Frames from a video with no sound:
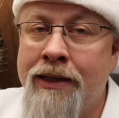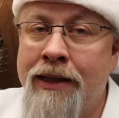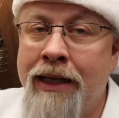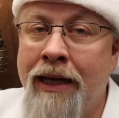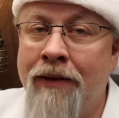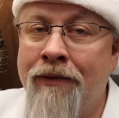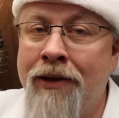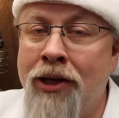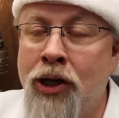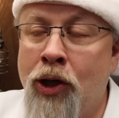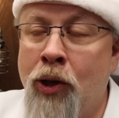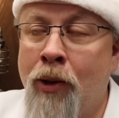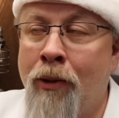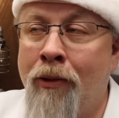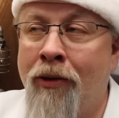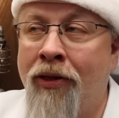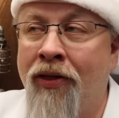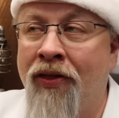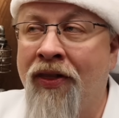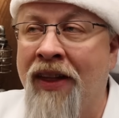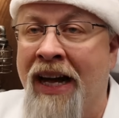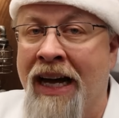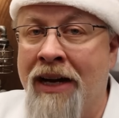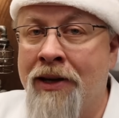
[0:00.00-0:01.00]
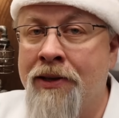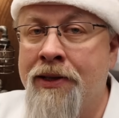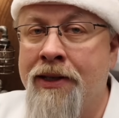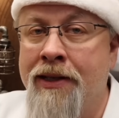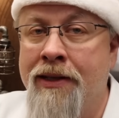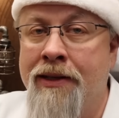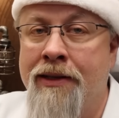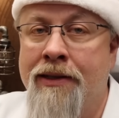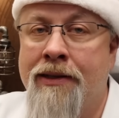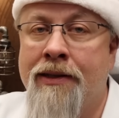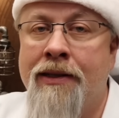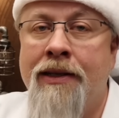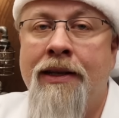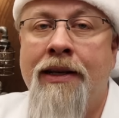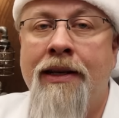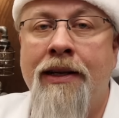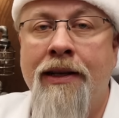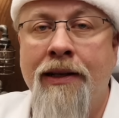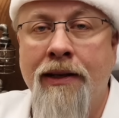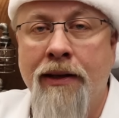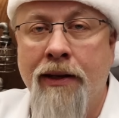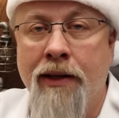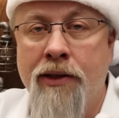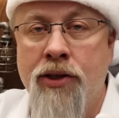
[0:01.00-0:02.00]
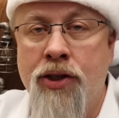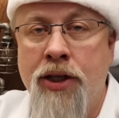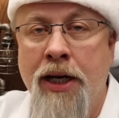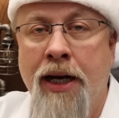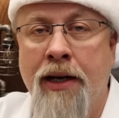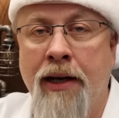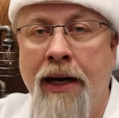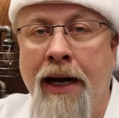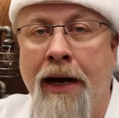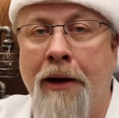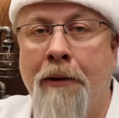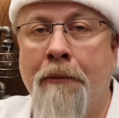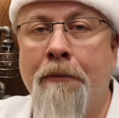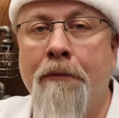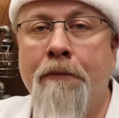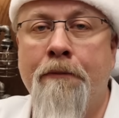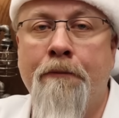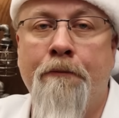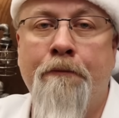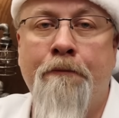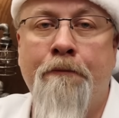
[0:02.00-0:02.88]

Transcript: saving you thousands. Let's check it out.